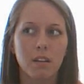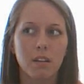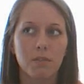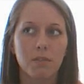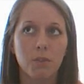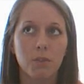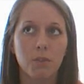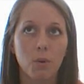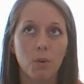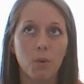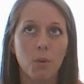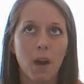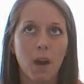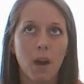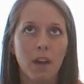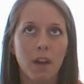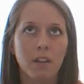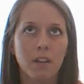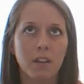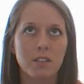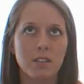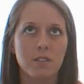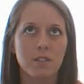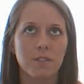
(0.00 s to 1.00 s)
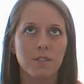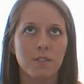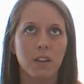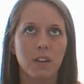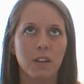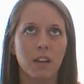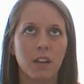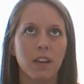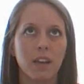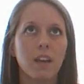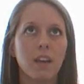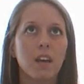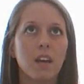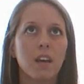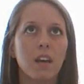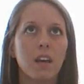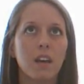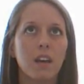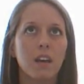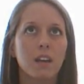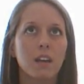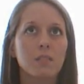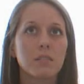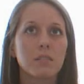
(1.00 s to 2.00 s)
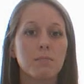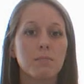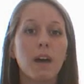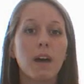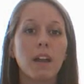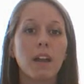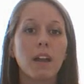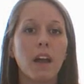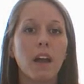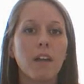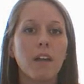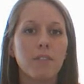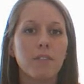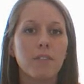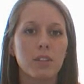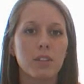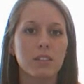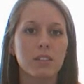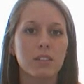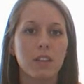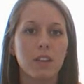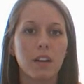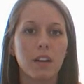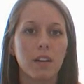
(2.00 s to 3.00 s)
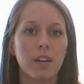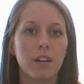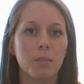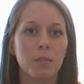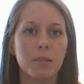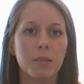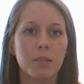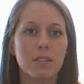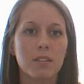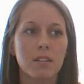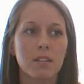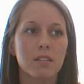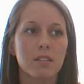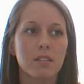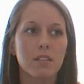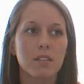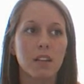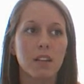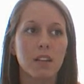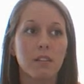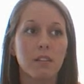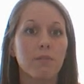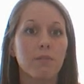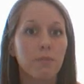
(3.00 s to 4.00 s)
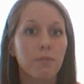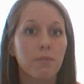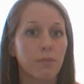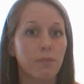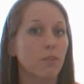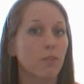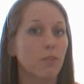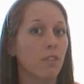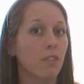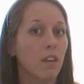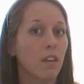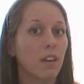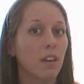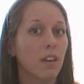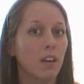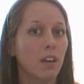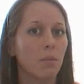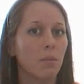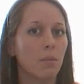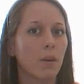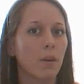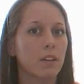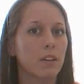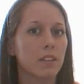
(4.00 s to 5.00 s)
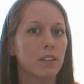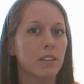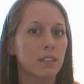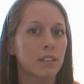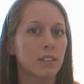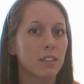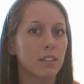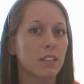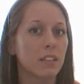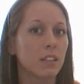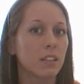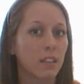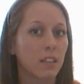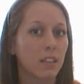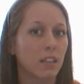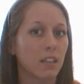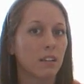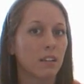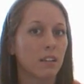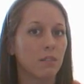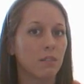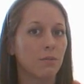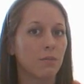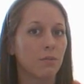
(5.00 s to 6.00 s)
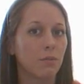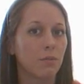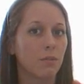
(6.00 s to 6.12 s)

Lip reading: For a while I just felt like it's my life, it's none of their business, and for then it was. I didn't live,